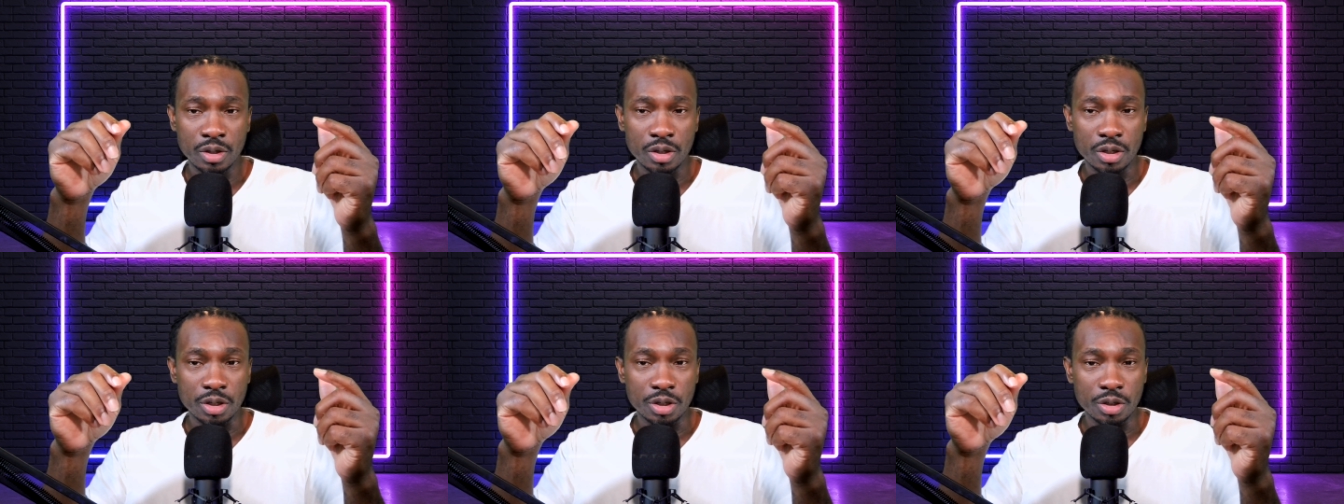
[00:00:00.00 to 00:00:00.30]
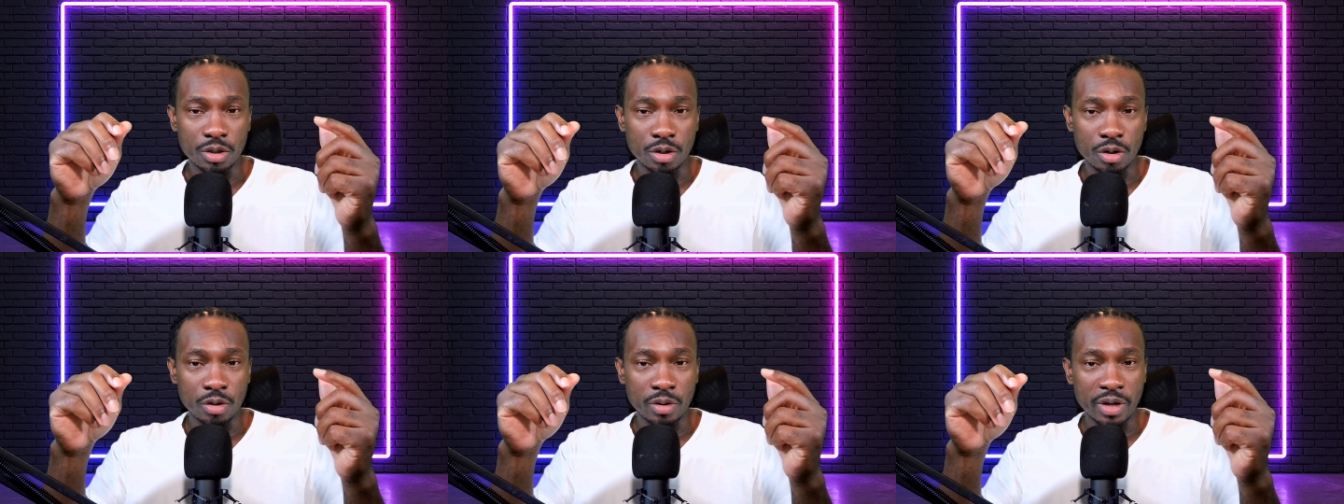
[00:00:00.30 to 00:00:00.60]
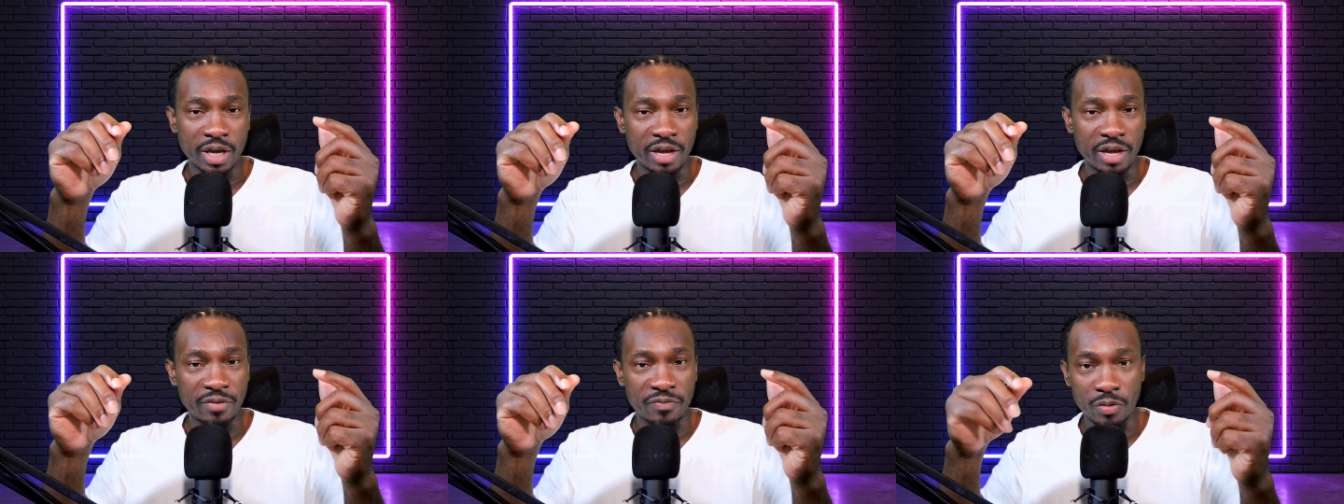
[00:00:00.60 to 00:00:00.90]
you know,
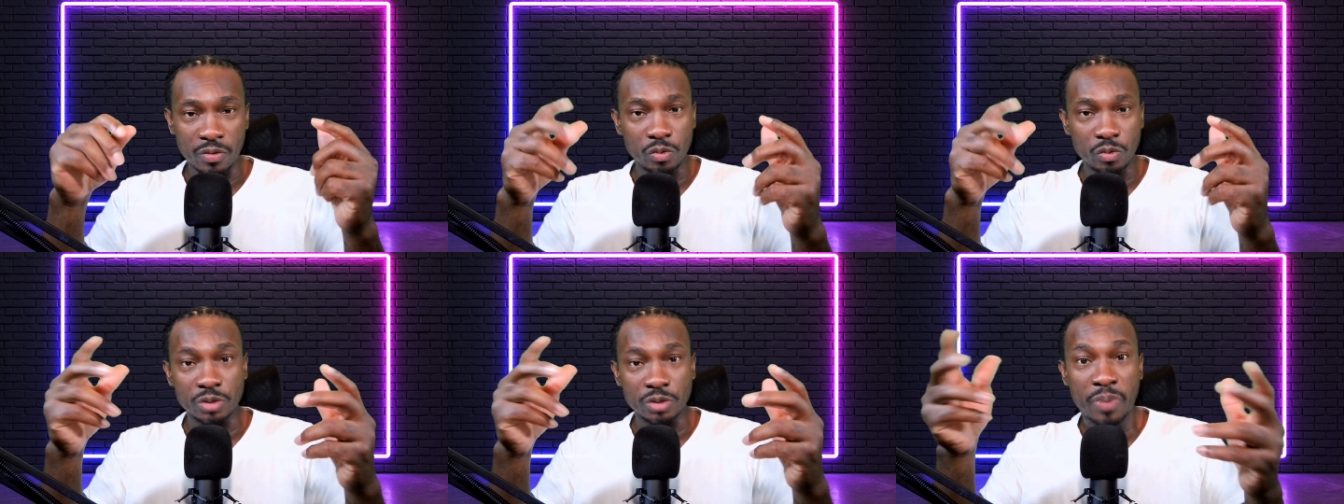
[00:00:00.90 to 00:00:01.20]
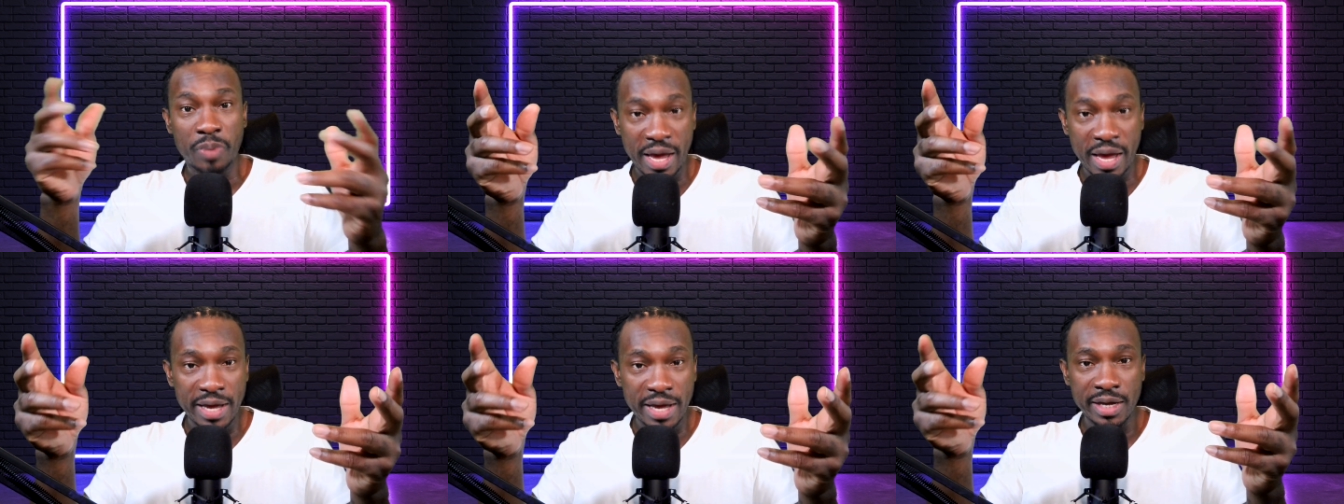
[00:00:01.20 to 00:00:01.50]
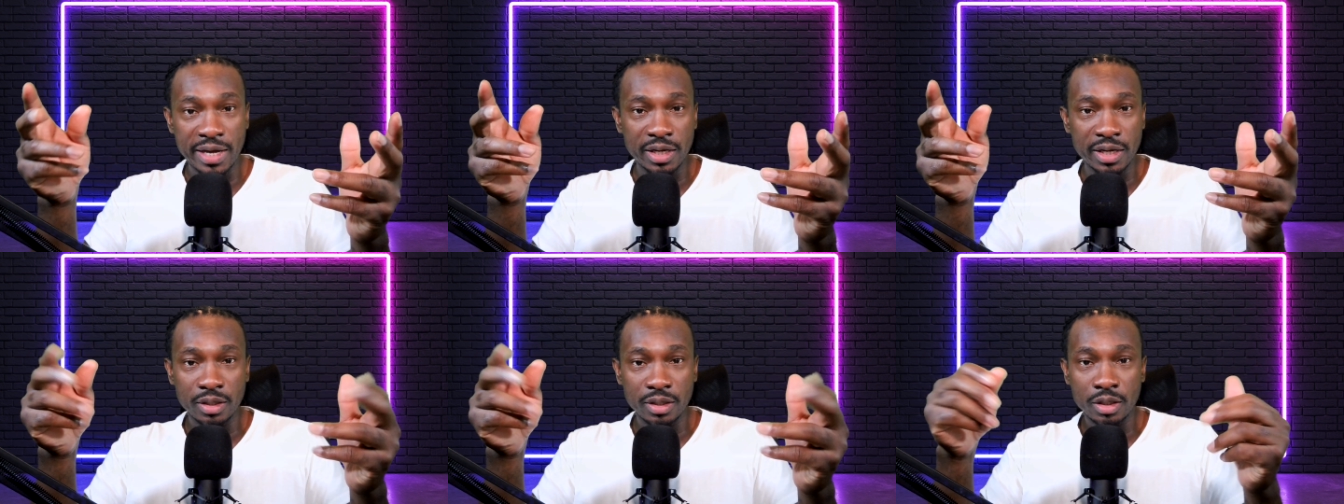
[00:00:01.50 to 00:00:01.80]
if it was
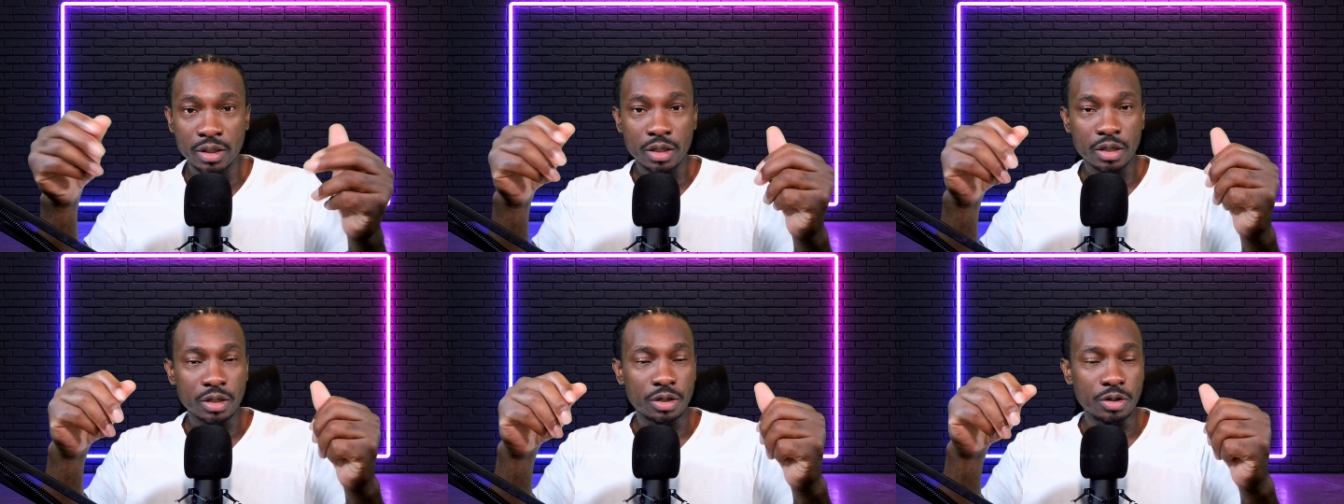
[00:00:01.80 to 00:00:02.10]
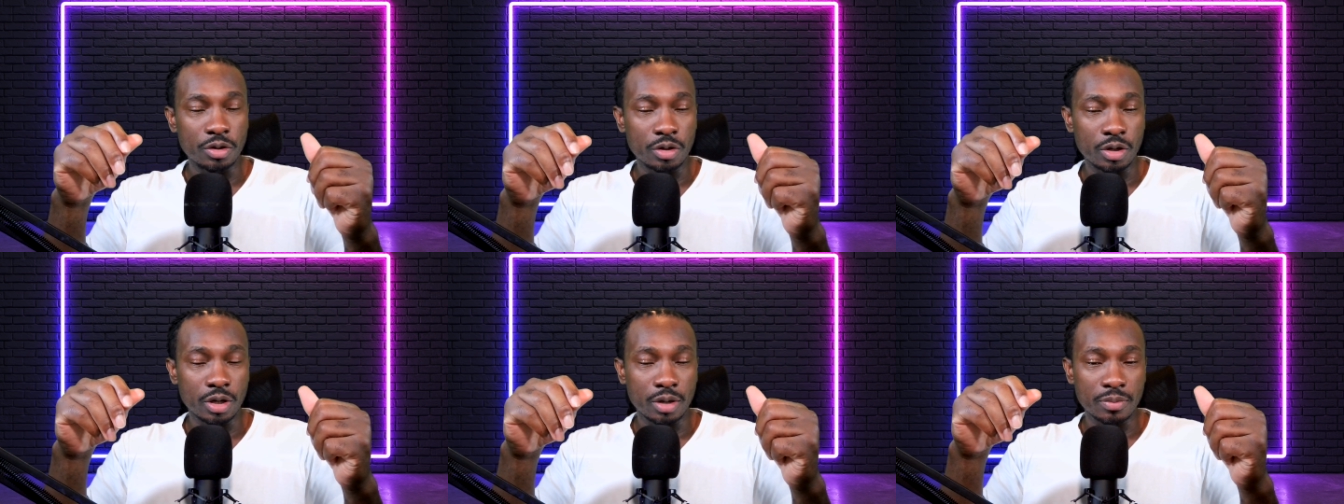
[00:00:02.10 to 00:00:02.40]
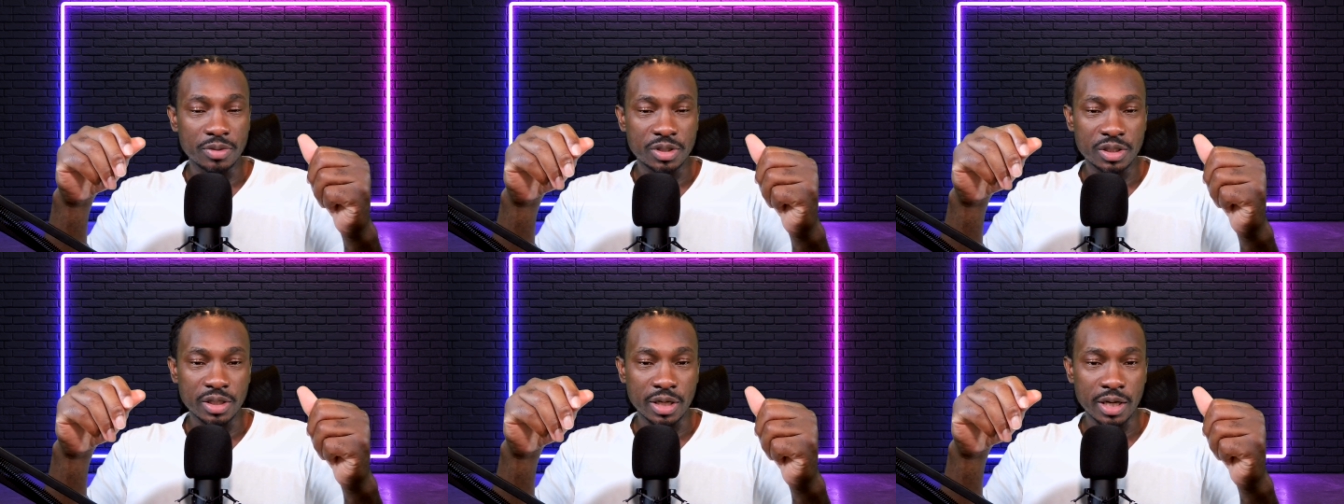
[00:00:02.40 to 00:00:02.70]
paid, you know what I'm
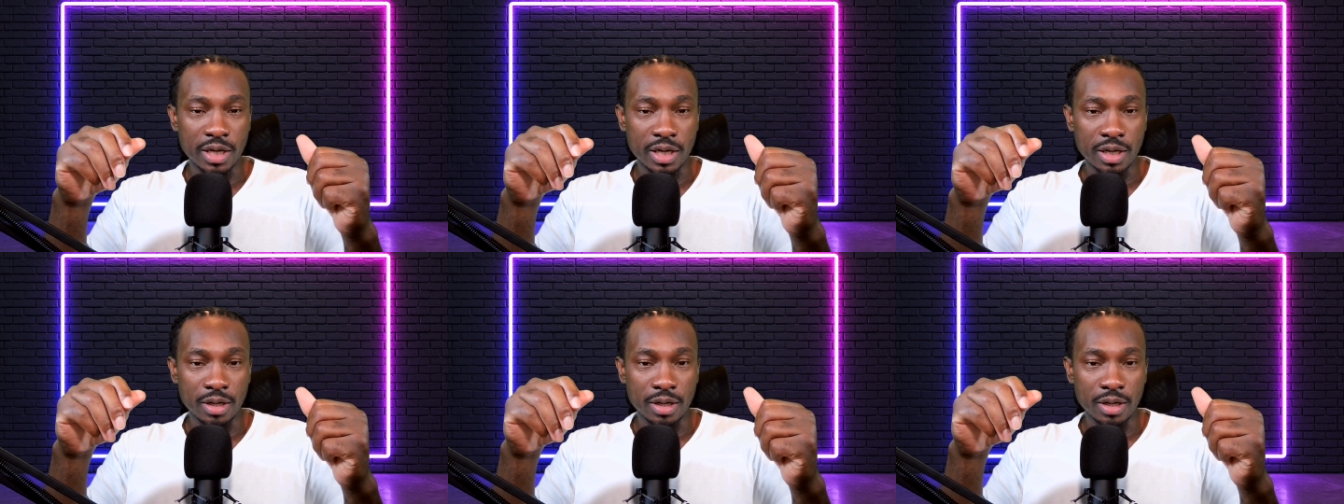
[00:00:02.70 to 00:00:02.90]
saying?